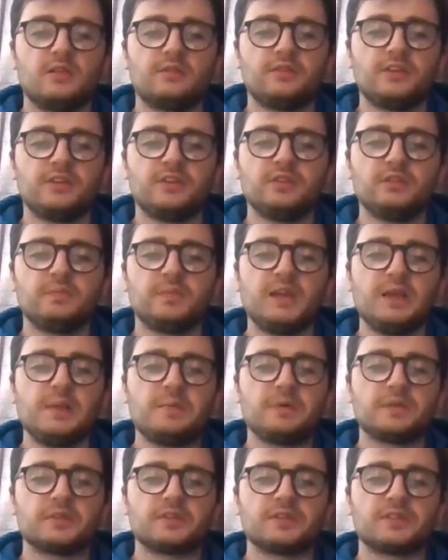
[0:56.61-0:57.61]
for young
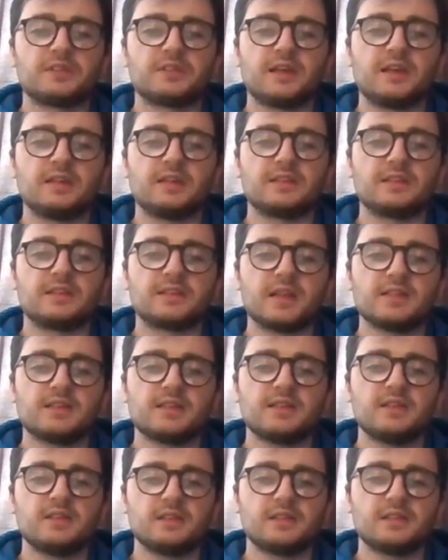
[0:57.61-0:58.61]
people to stay in
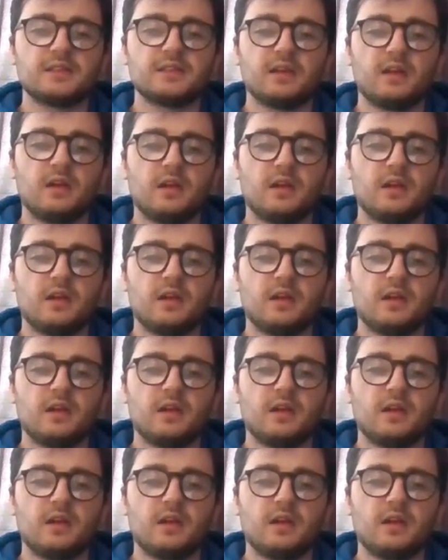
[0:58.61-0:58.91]
settings